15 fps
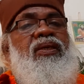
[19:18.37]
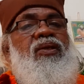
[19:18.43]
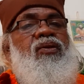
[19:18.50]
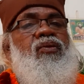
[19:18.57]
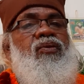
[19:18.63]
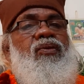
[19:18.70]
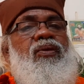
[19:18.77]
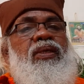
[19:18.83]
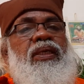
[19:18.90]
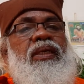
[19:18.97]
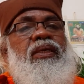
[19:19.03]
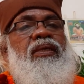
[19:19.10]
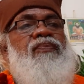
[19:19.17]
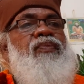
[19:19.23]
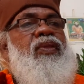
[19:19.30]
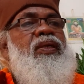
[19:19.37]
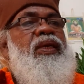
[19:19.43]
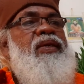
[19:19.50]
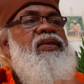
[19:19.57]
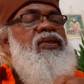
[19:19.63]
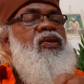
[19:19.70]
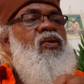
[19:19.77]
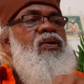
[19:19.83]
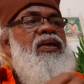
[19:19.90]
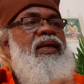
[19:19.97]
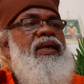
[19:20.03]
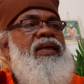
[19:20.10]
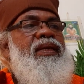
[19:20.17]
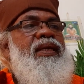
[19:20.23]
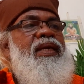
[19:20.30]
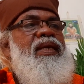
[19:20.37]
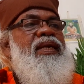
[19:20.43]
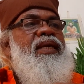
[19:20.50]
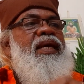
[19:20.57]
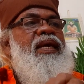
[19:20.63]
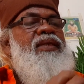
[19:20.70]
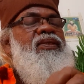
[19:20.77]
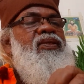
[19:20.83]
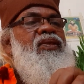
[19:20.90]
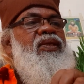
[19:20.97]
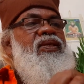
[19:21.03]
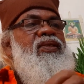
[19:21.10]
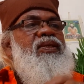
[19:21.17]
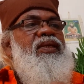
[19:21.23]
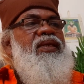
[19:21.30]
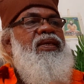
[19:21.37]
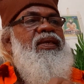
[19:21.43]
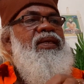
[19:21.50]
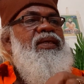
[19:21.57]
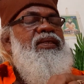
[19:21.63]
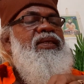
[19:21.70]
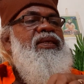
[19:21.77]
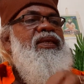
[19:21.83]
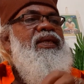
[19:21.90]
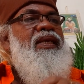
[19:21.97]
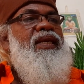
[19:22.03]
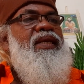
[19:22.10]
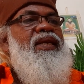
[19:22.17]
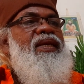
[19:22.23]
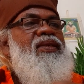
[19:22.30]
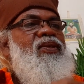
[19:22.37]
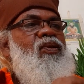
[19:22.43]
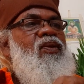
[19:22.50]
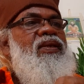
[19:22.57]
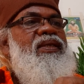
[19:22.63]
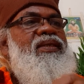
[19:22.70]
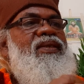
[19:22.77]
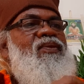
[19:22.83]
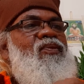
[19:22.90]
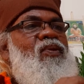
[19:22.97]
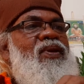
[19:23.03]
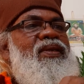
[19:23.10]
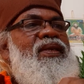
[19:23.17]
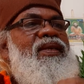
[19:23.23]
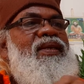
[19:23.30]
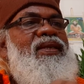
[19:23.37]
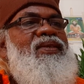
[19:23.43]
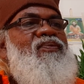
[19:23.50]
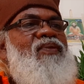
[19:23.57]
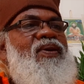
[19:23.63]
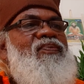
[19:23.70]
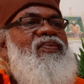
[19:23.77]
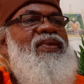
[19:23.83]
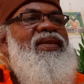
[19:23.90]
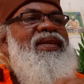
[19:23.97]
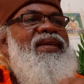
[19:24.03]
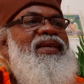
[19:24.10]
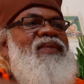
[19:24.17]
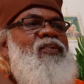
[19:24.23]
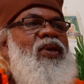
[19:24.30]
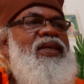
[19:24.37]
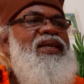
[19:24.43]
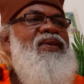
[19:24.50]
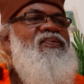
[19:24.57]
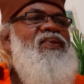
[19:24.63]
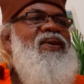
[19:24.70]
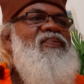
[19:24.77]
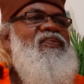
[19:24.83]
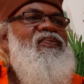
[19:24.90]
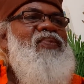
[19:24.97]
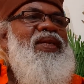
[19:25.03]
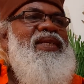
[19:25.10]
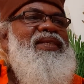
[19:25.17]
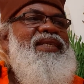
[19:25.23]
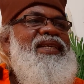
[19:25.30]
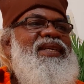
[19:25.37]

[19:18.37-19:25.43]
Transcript: you extol her as this. Is it correct? Extol is the old English form. Poetic form, praising,